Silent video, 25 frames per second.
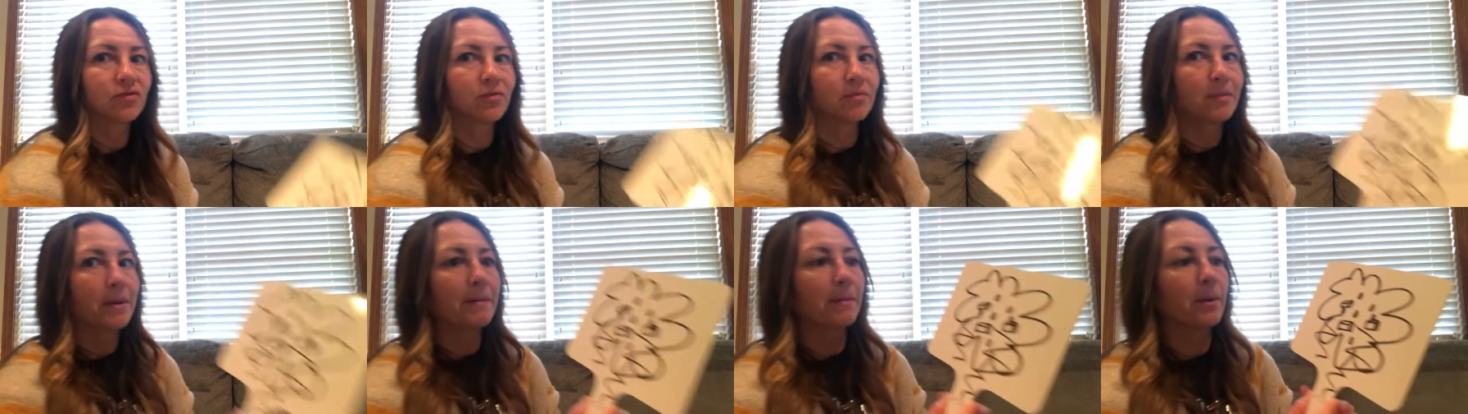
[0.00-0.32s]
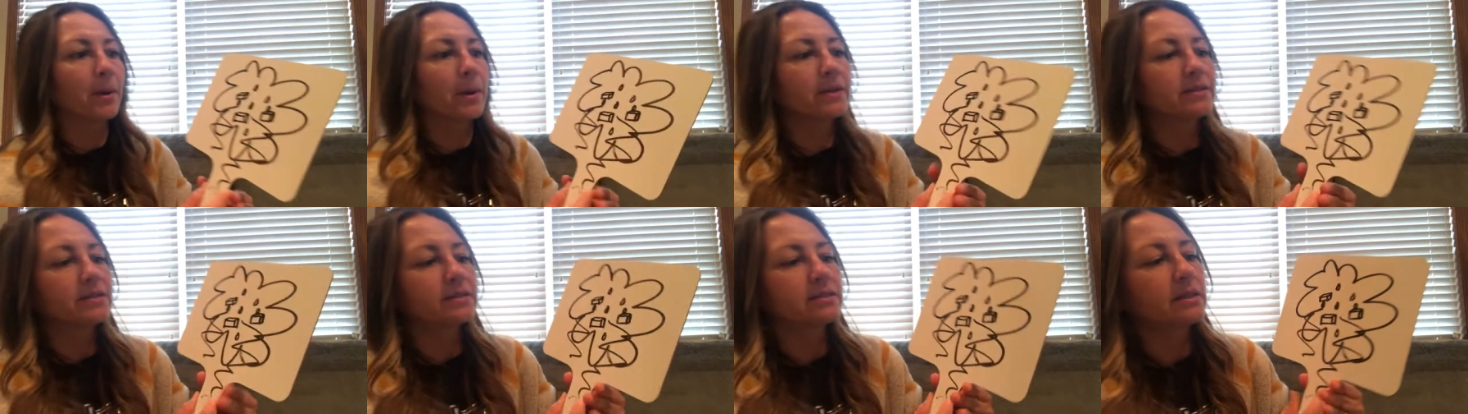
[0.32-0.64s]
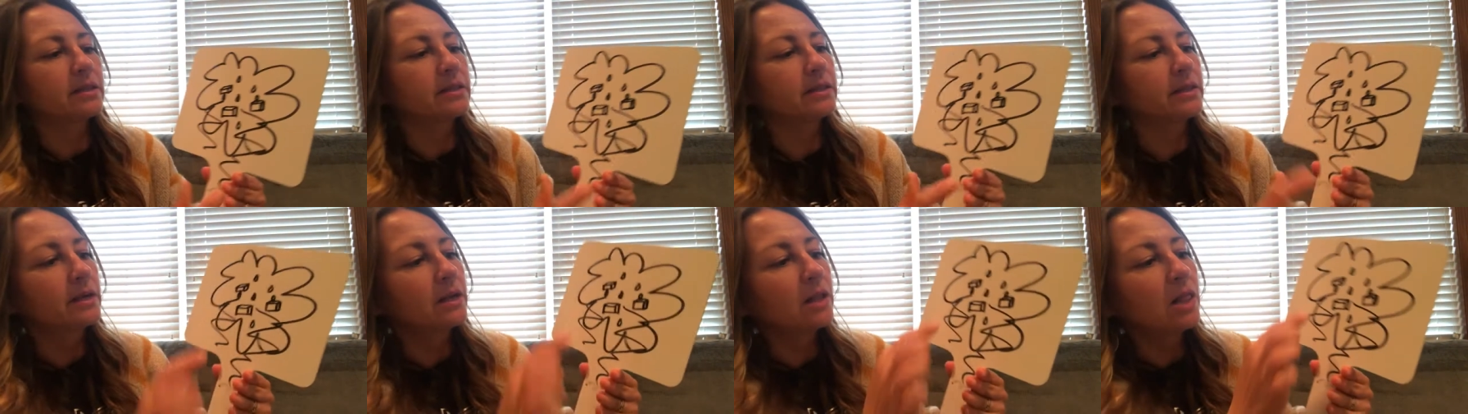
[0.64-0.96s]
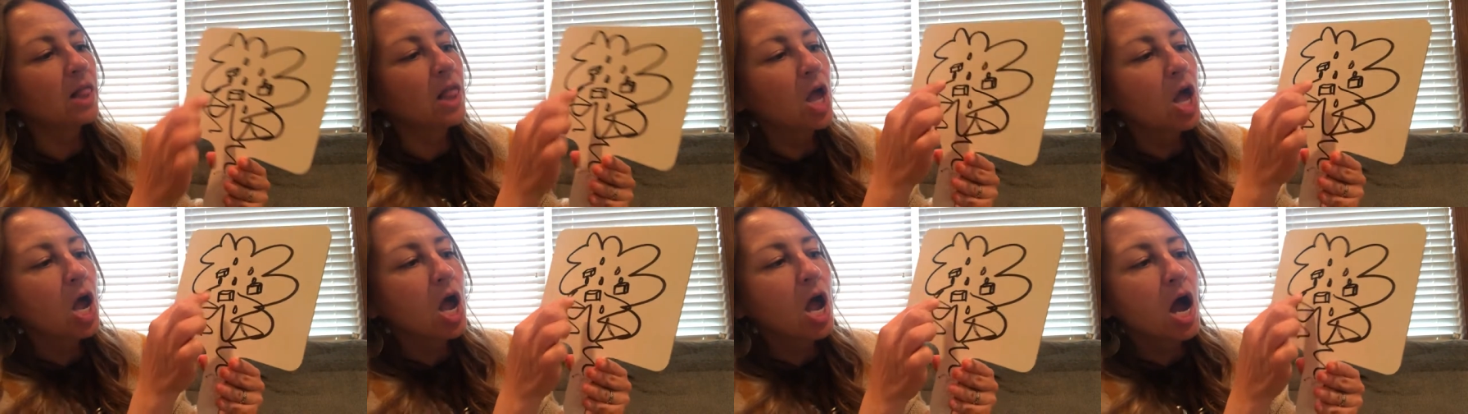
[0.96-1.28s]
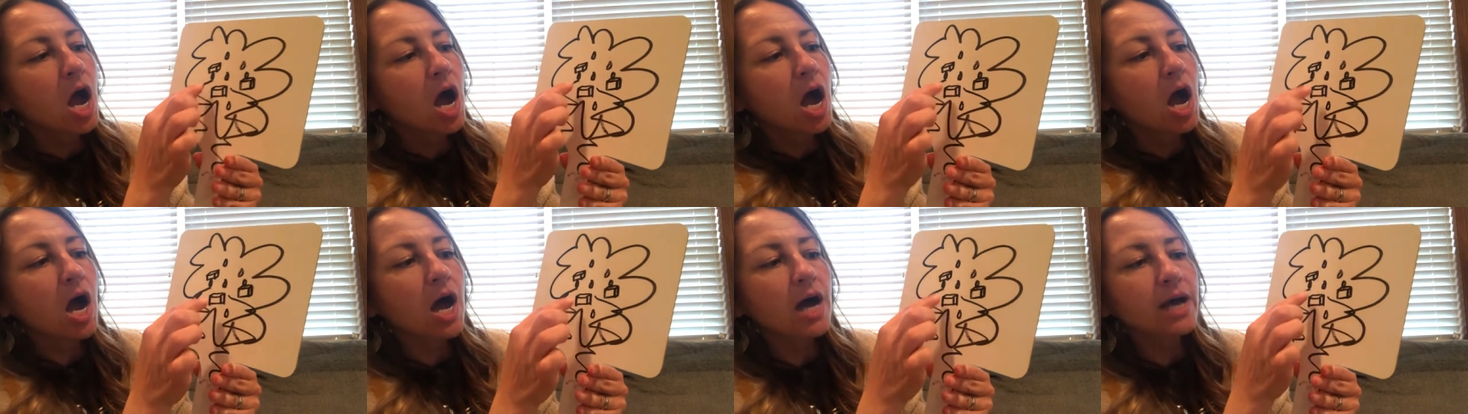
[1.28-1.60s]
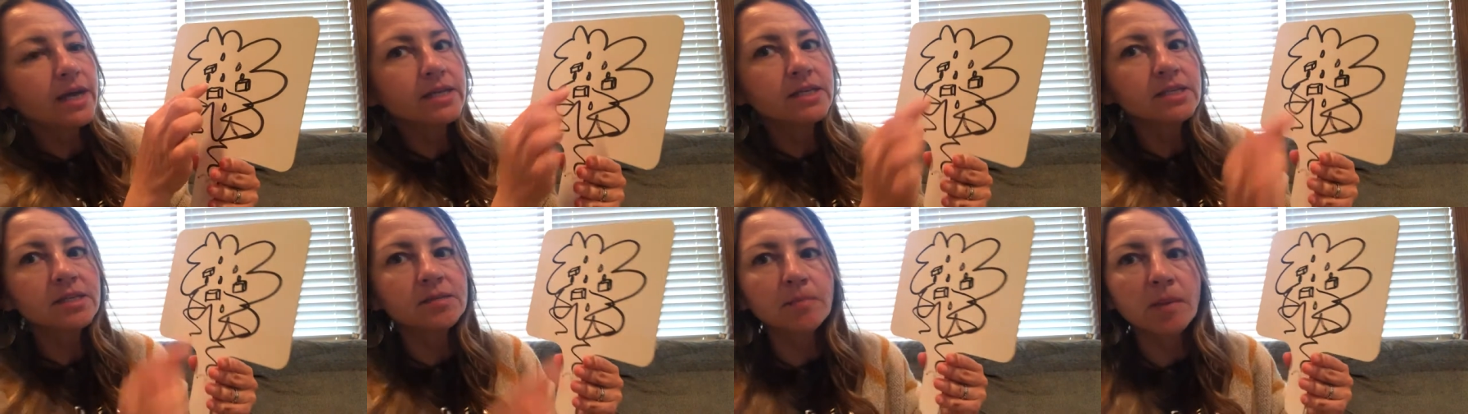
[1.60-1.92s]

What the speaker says: Remember, it's the little ice